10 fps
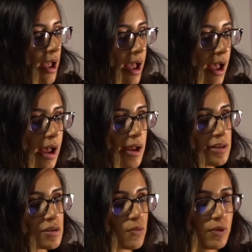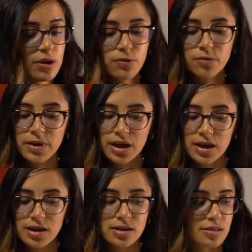and we will
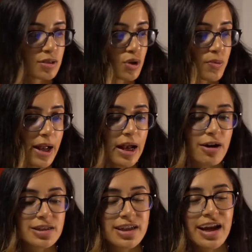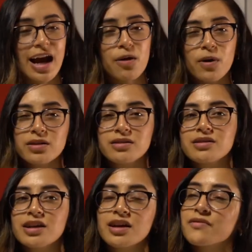begin to write our date. I want you
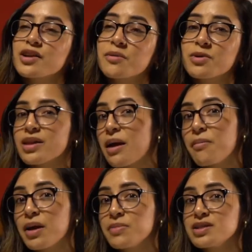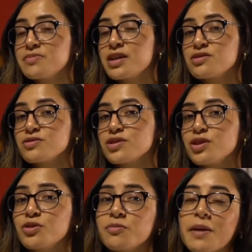to think of a number that might be special to
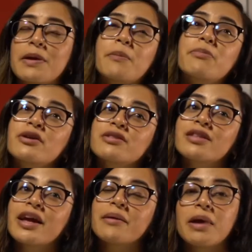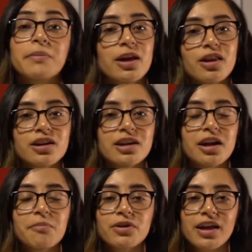you, maybe a birthday, maybe a lucky
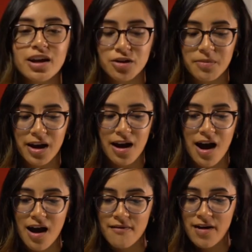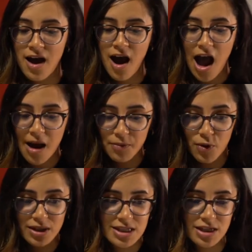number that you may have. I'm
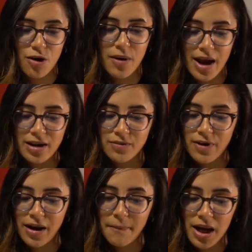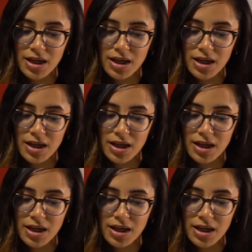going to go ahead and write my